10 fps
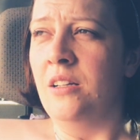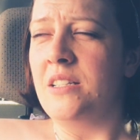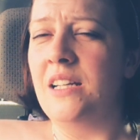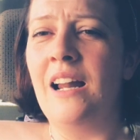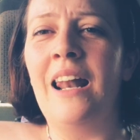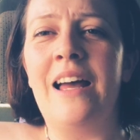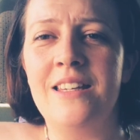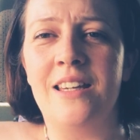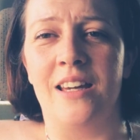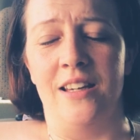Did I
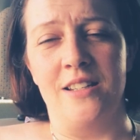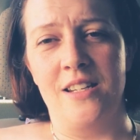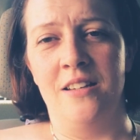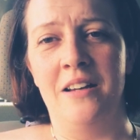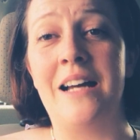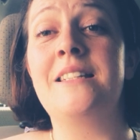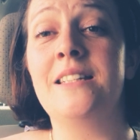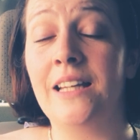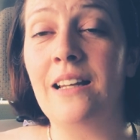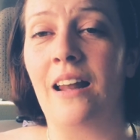like it? I
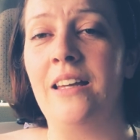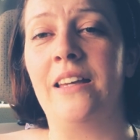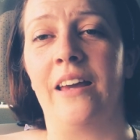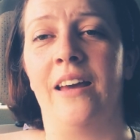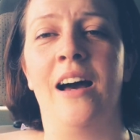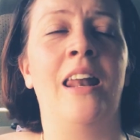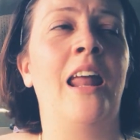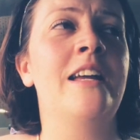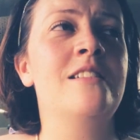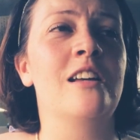did like it. I
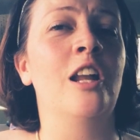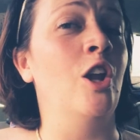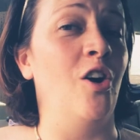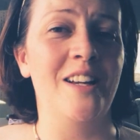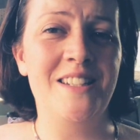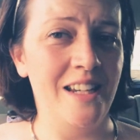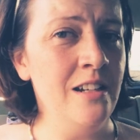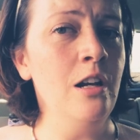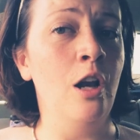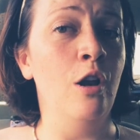liked it a lot. I
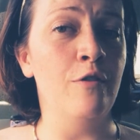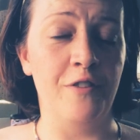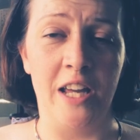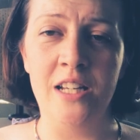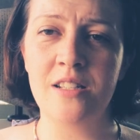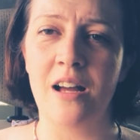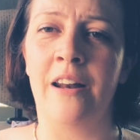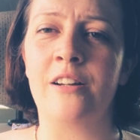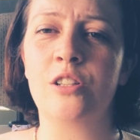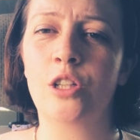didn't love it,
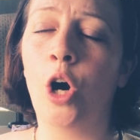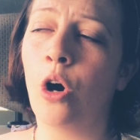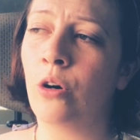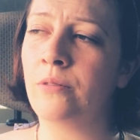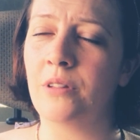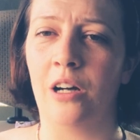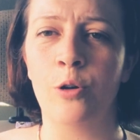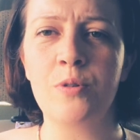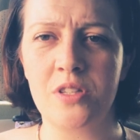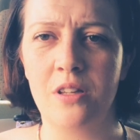and I
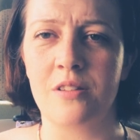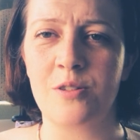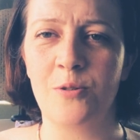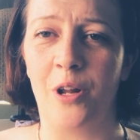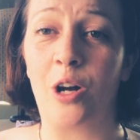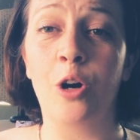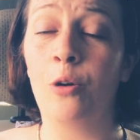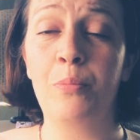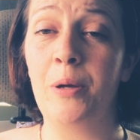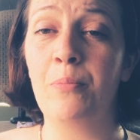always say this, don't I? I
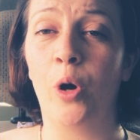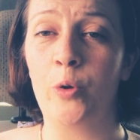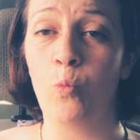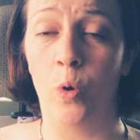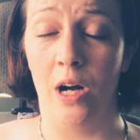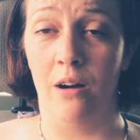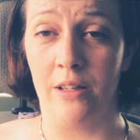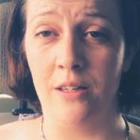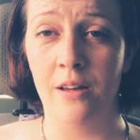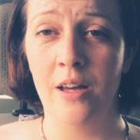can't pinpoint
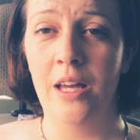why.